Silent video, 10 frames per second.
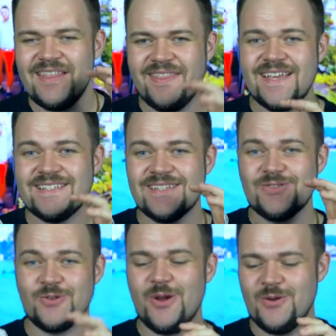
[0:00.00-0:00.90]
This
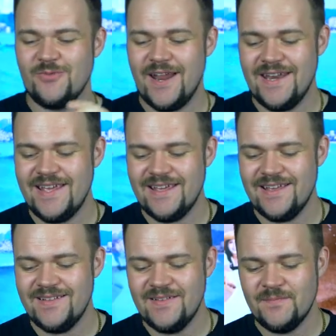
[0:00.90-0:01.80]
drone right
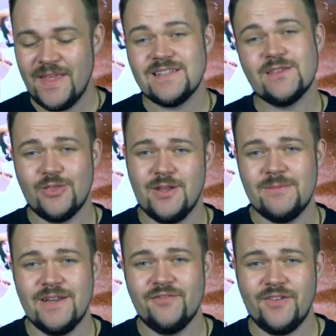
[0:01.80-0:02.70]
here has a 30
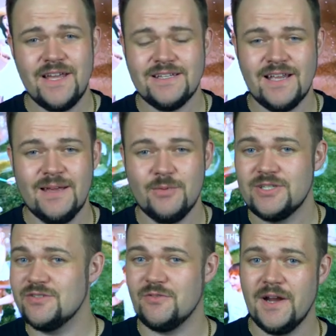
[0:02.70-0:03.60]
minute flight time,
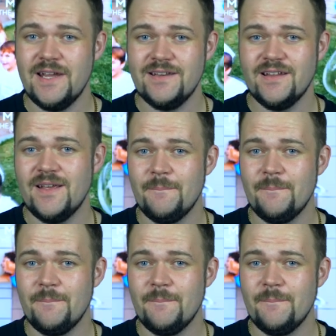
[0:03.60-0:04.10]
which is great,